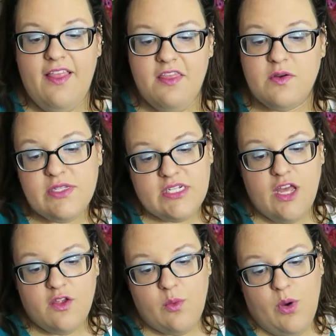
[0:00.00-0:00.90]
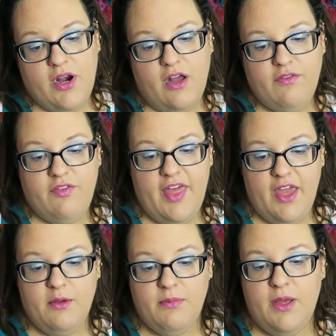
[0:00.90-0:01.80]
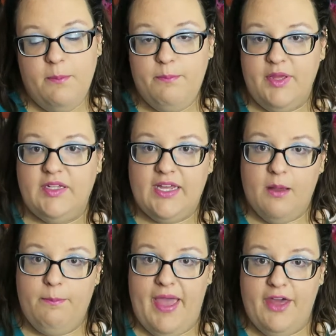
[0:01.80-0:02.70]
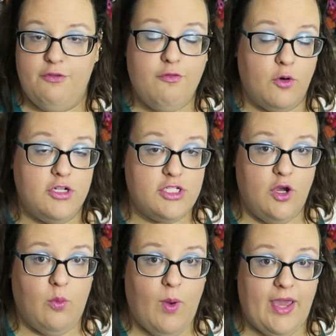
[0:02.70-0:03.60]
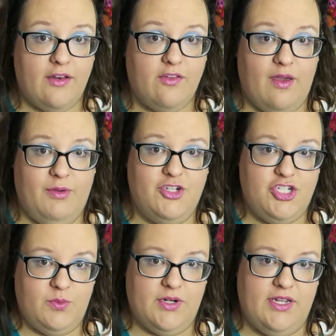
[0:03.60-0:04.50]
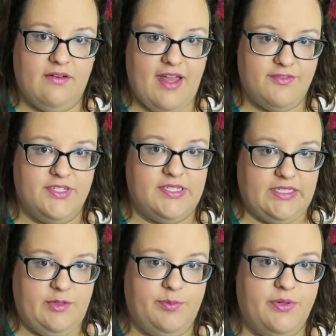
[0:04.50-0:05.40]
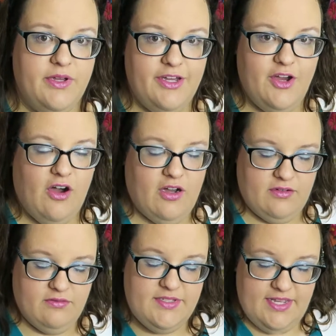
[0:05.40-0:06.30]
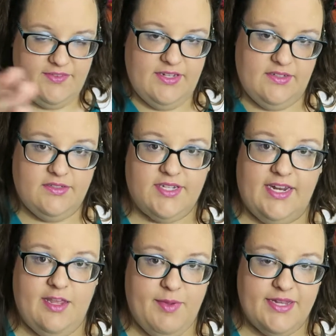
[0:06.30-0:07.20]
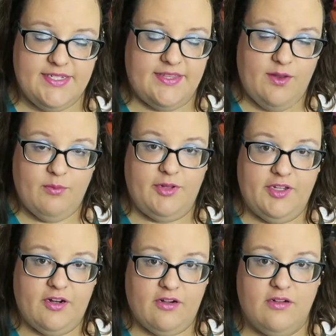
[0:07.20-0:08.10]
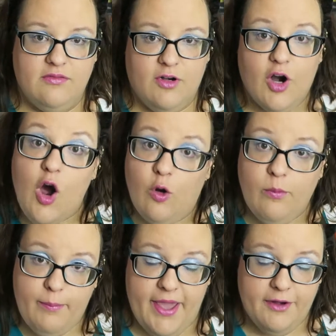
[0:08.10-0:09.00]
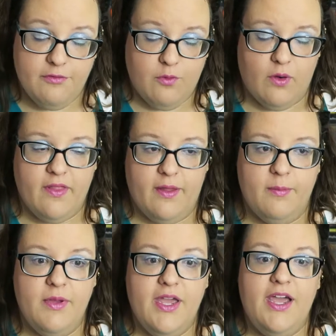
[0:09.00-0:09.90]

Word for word: and then there was another one of them building a bed for Snow White, so that way she wouldn't have to sleep on seven little tiny beds. Like they were building her, her own bed for them.